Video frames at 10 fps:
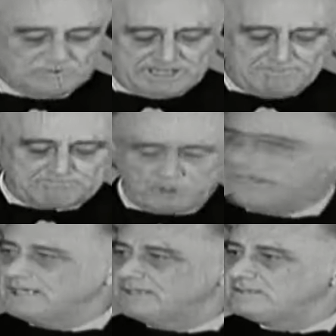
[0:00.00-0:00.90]
with a
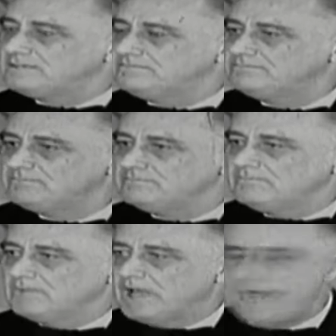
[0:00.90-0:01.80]
brilliant
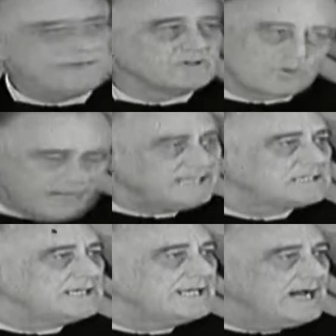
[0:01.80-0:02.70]
and
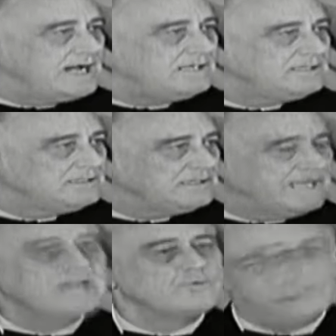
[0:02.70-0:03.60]
great leader
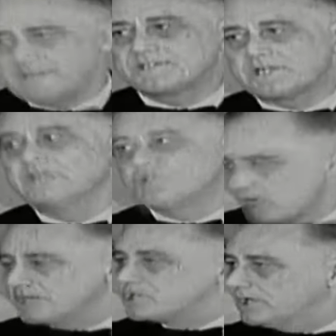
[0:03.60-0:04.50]
in Winston
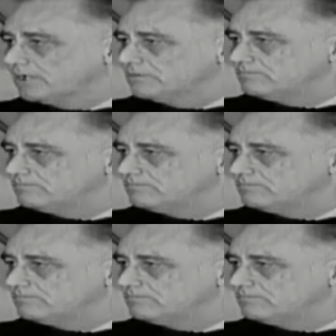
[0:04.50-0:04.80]
Churchill.